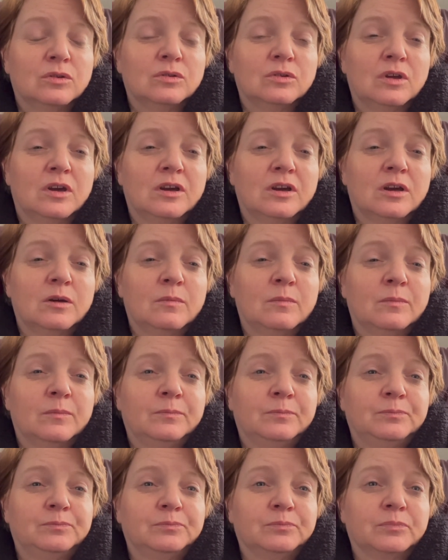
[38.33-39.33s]
um,
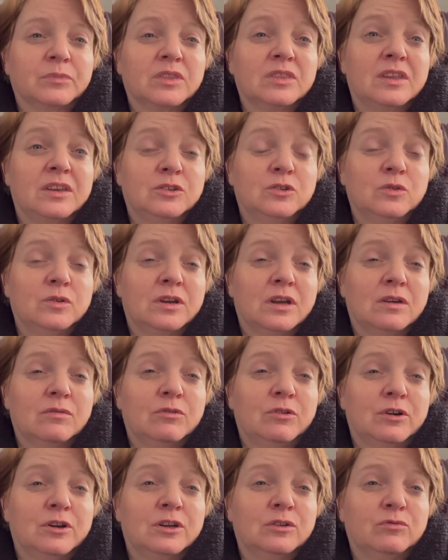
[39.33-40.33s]
that do have
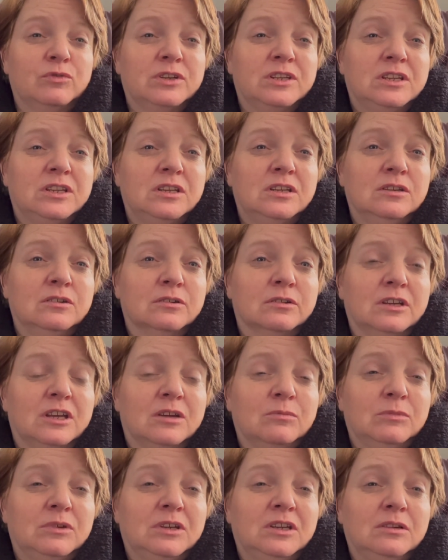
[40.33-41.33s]
chronic fatigue or
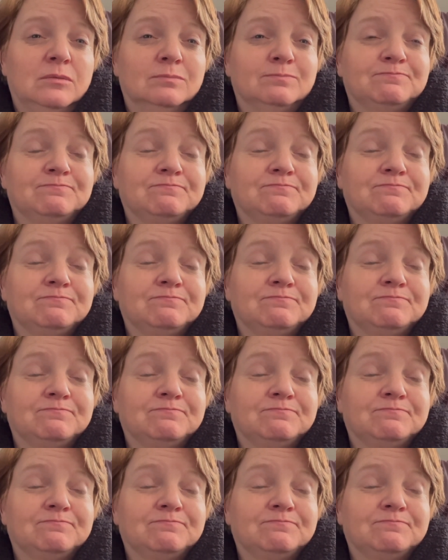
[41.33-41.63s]
ME,